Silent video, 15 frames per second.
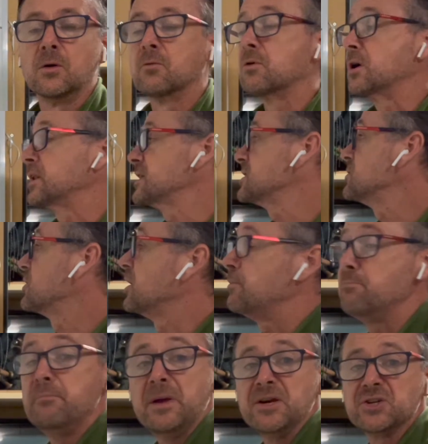Right, let's look at
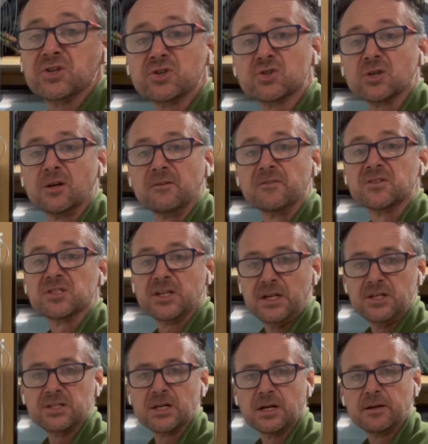measures of
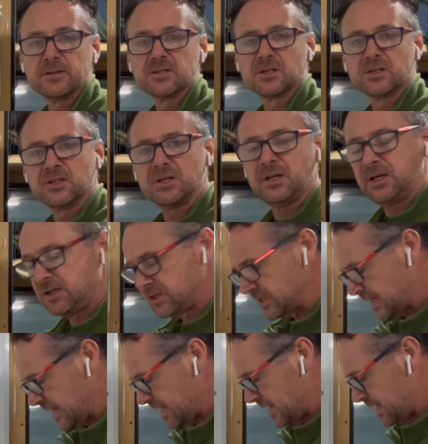centre. So these
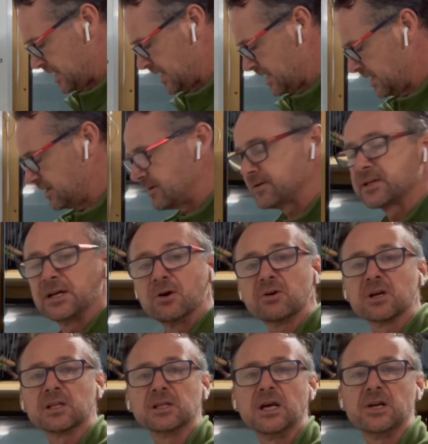are
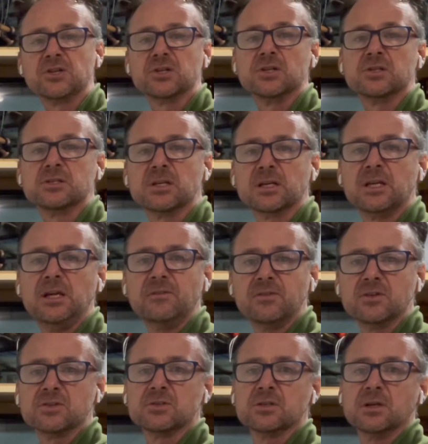calculations that give
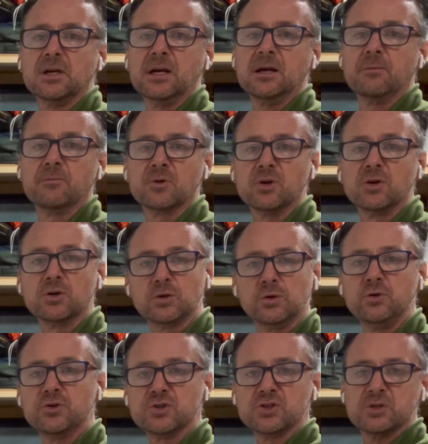us
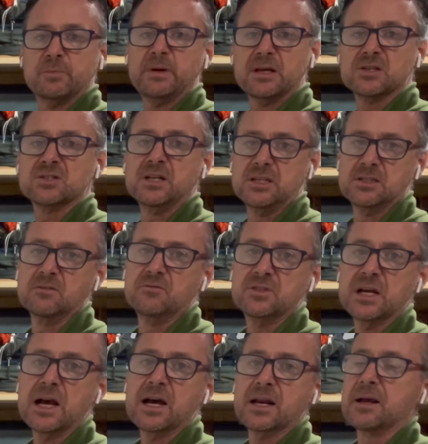conclusions about sets of
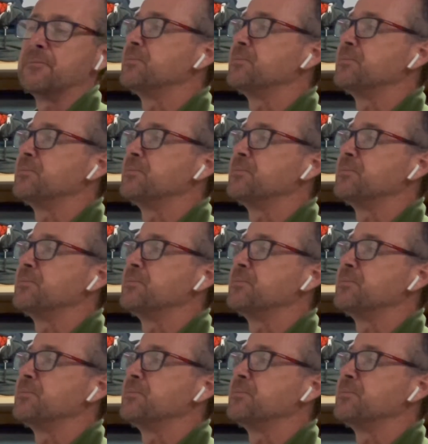data.